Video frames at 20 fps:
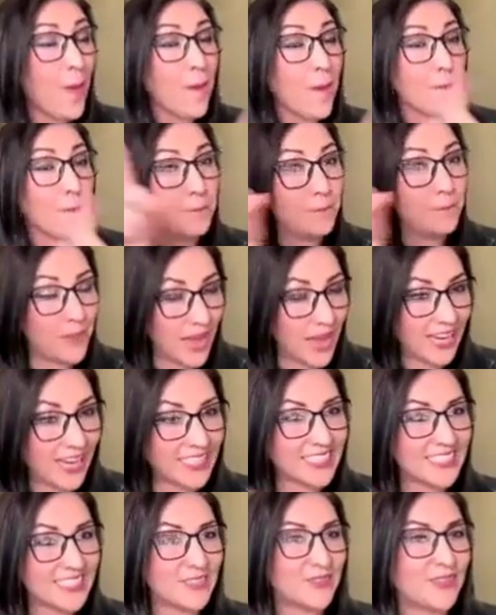
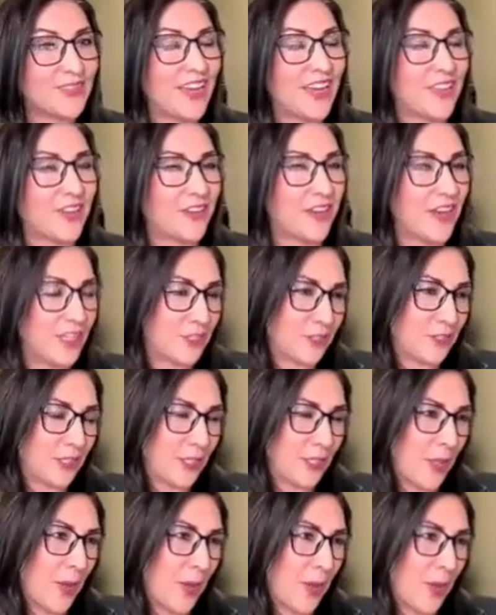back to the other country
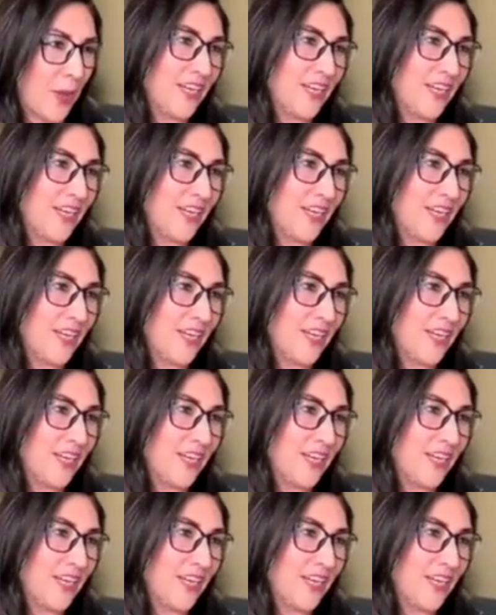club